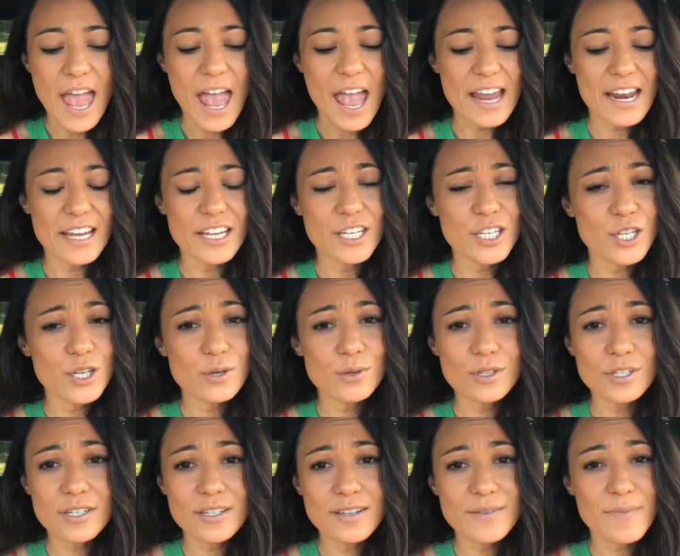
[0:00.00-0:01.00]
And I
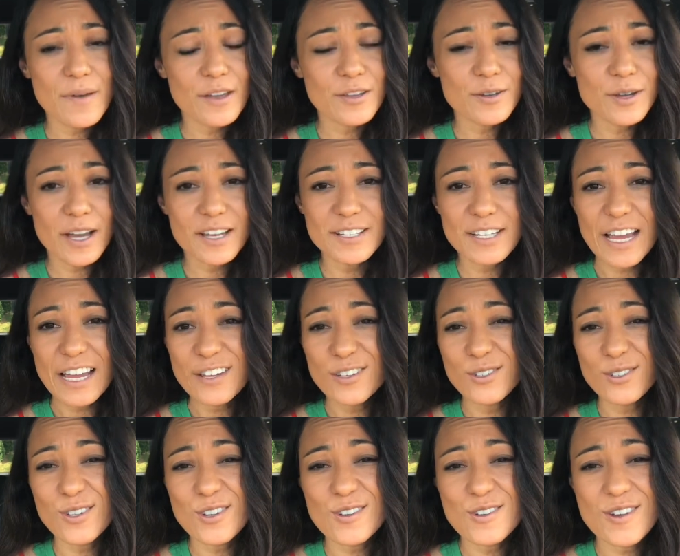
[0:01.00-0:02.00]
used to, you guys, I
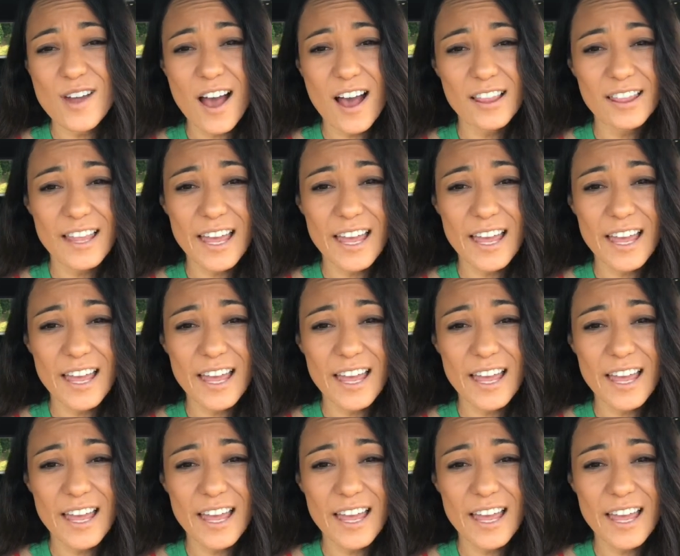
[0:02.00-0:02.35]
used to not